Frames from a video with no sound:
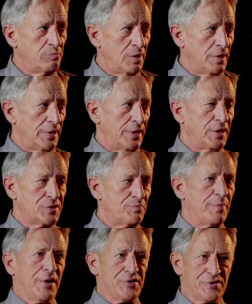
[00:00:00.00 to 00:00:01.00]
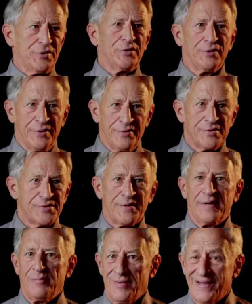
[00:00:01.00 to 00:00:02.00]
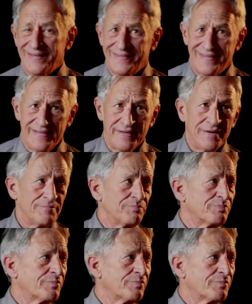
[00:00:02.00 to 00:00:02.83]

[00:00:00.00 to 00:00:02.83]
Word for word: but it's basically the same idea.